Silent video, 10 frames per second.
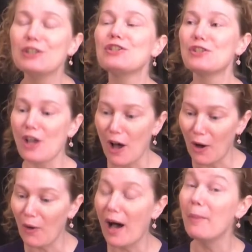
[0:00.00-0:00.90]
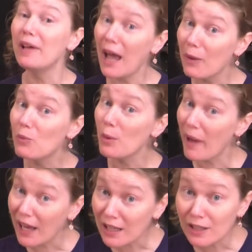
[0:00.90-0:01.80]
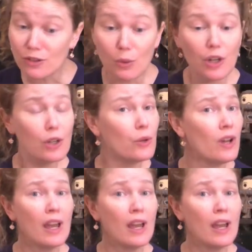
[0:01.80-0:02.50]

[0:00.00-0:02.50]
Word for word: So, uh, but we're making it through.